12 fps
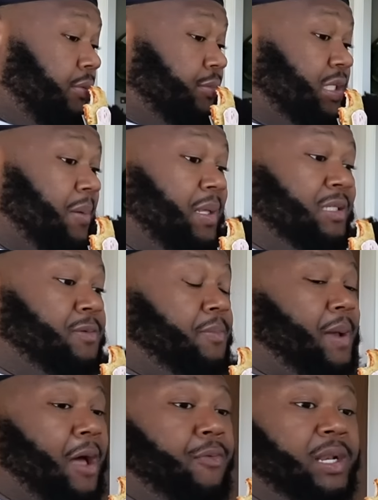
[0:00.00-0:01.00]
Some of these
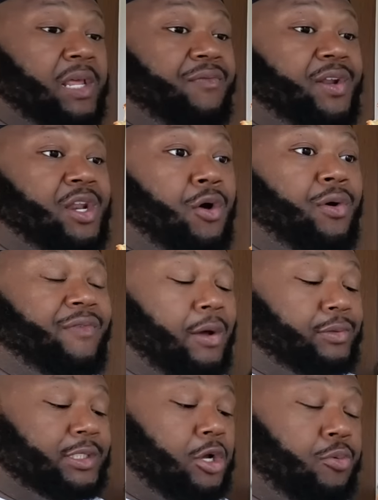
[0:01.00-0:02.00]
people I wouldn't even know if I
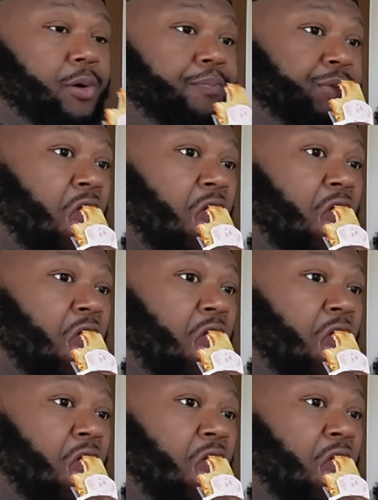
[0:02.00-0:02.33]
was sober.